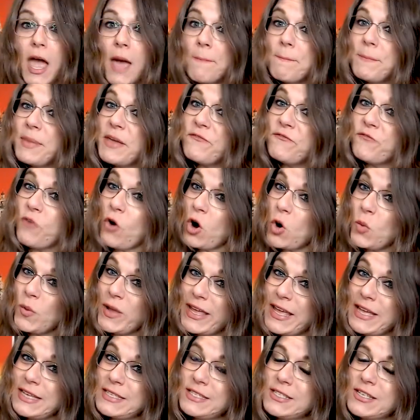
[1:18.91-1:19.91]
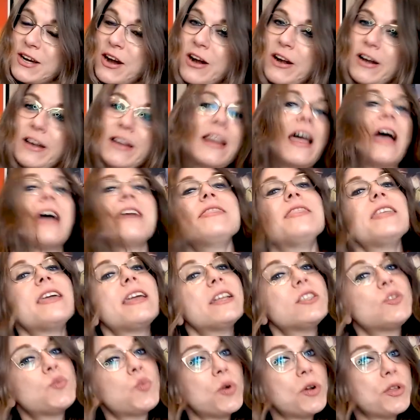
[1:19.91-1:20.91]
Before we get started, I think
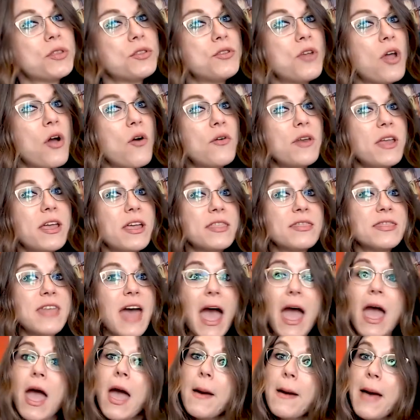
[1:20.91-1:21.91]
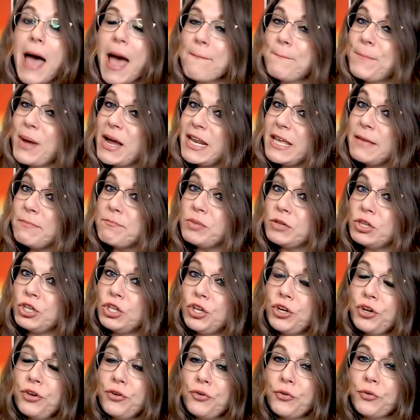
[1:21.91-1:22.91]
it's worth noting that Buddy
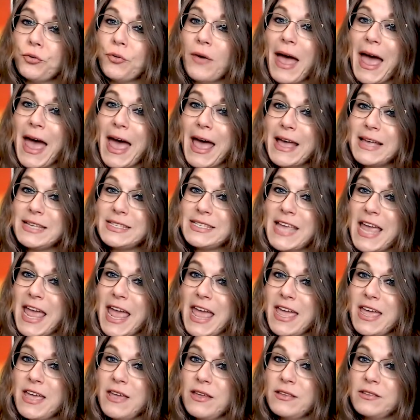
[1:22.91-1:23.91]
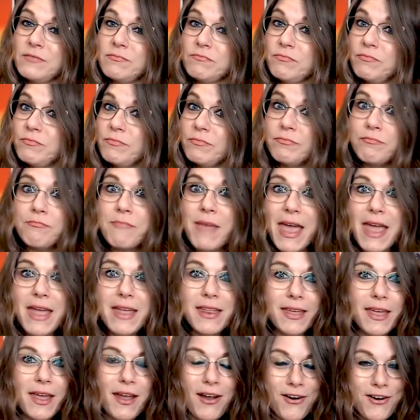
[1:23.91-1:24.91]
Blue as a main
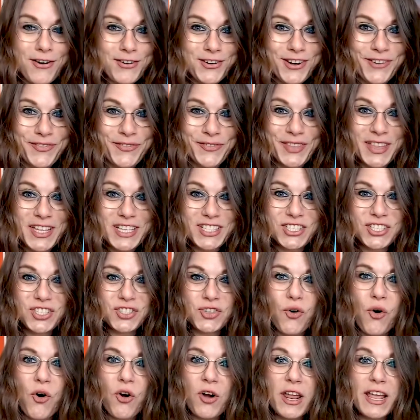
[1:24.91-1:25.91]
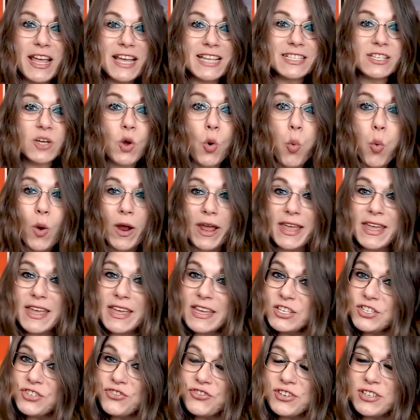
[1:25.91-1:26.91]
character for this story is quite
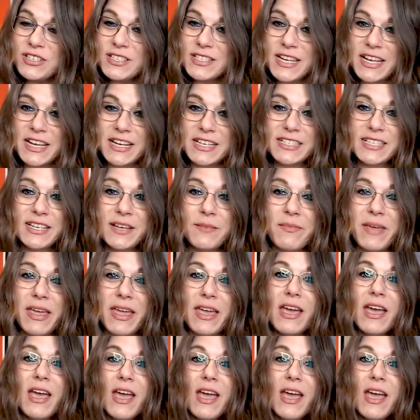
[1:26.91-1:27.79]
interesting to me.